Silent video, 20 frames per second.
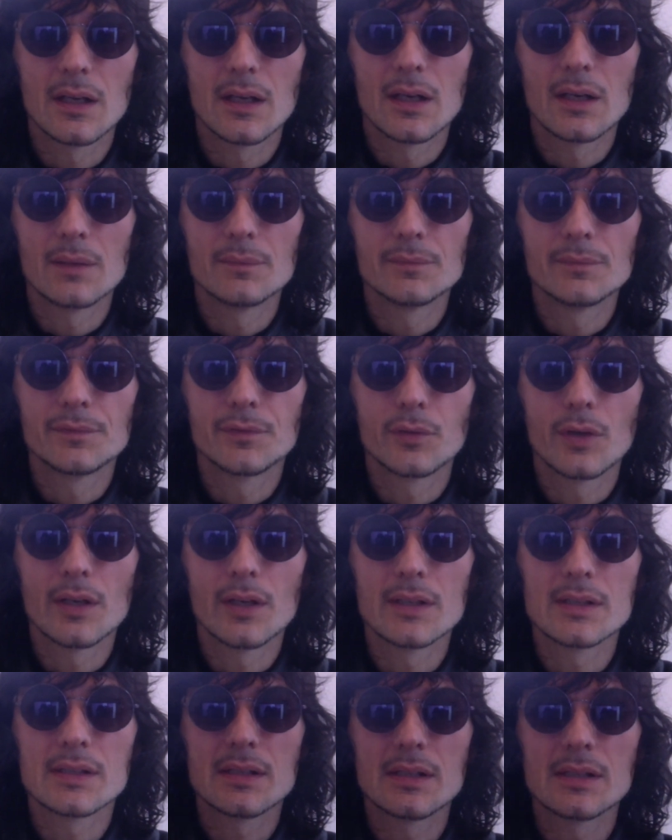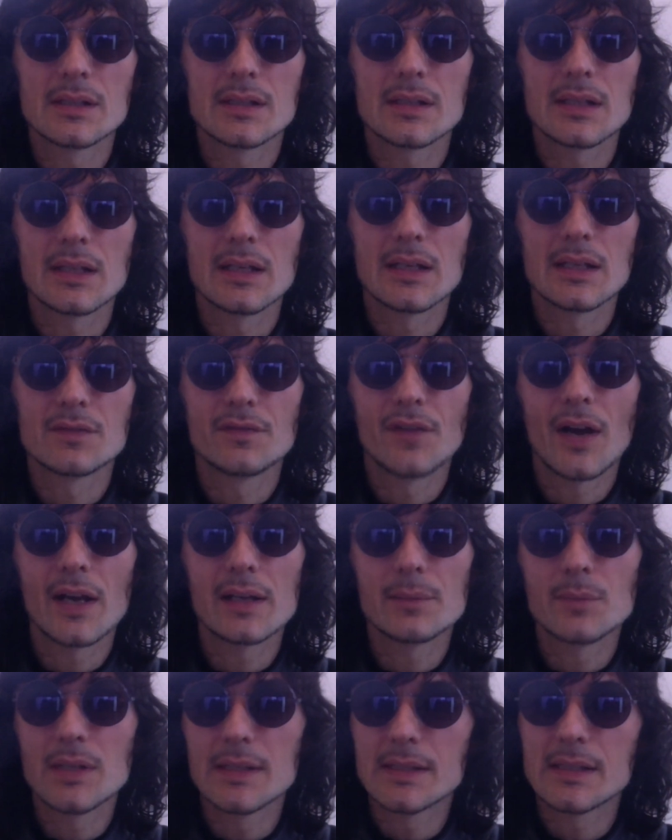for instance, is
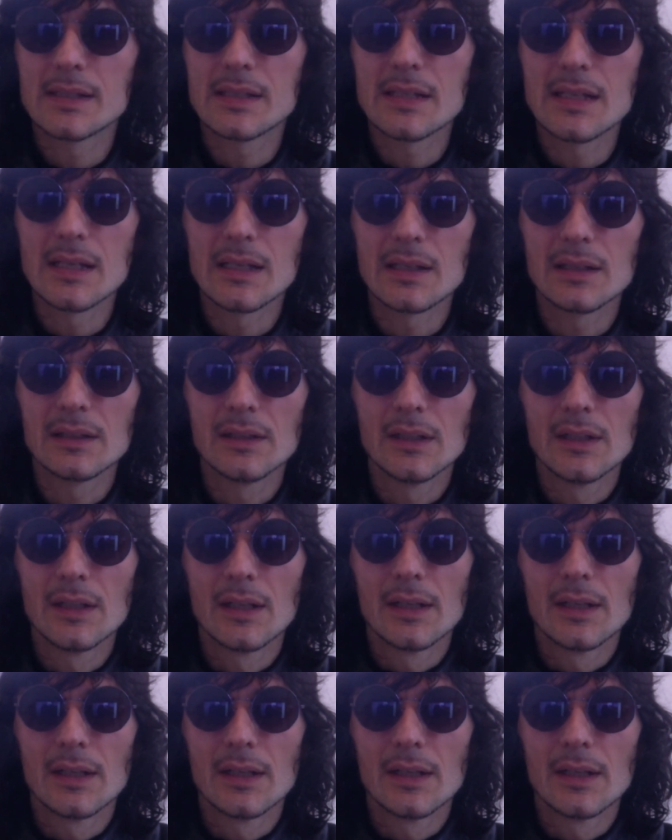vitamin C.